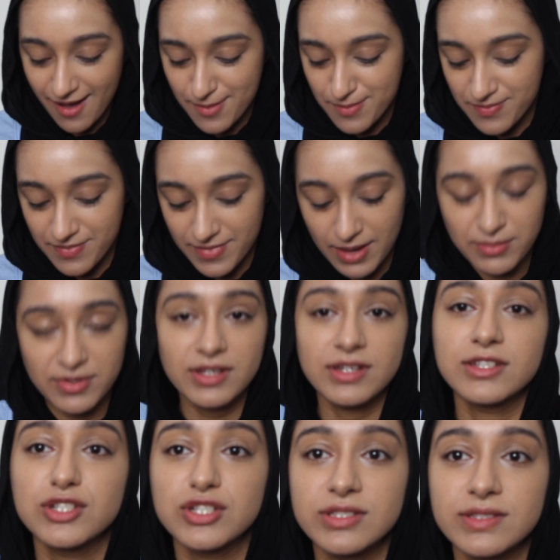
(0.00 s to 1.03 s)
I'm
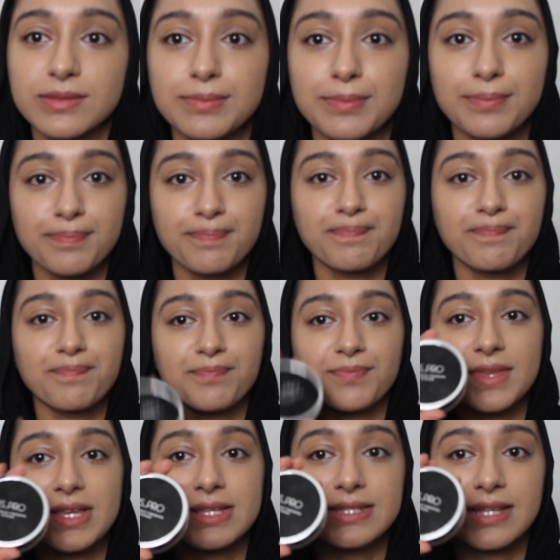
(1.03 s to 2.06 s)
gonna just
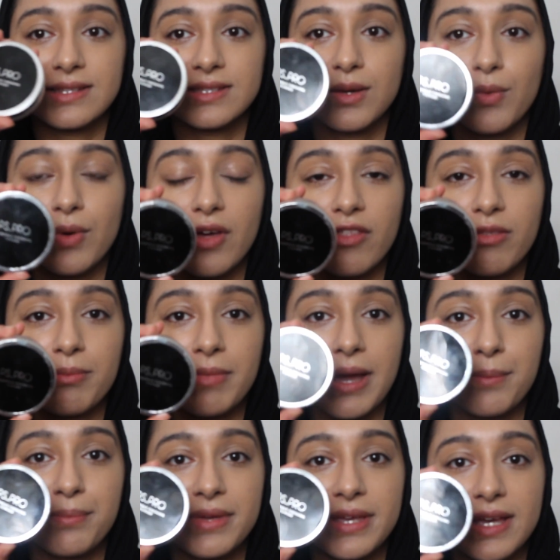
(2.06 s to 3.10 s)
set it with
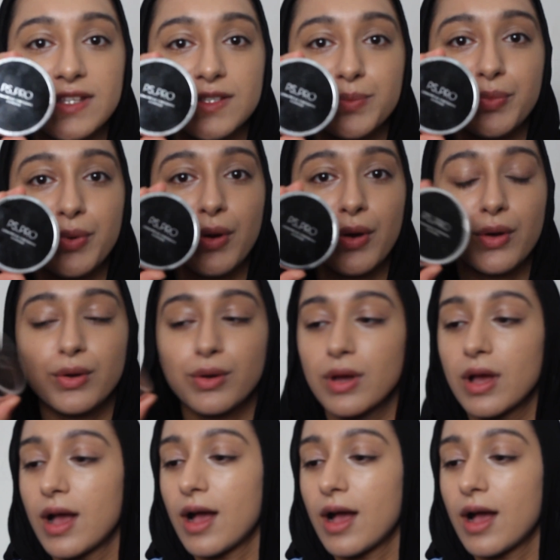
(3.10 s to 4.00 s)
my PS Pro